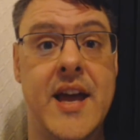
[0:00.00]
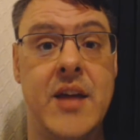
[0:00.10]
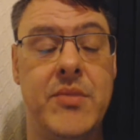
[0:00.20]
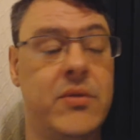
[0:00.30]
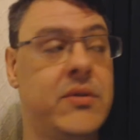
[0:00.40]
and
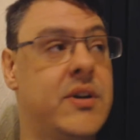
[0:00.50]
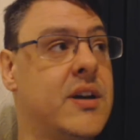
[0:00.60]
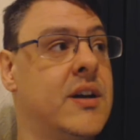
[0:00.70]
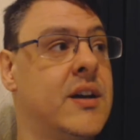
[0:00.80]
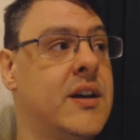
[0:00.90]
beyond,
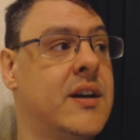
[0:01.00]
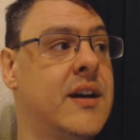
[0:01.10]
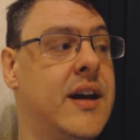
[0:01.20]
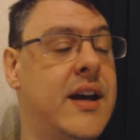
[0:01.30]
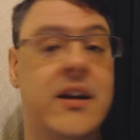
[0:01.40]

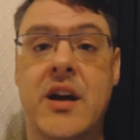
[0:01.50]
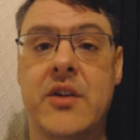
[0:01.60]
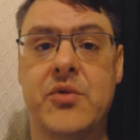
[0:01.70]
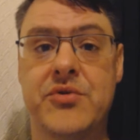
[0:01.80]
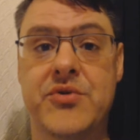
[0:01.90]
and
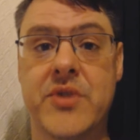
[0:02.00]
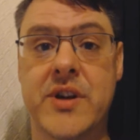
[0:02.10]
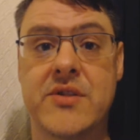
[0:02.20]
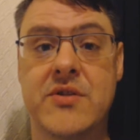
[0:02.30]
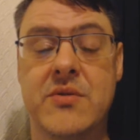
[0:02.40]
also trying
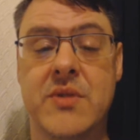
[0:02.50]
to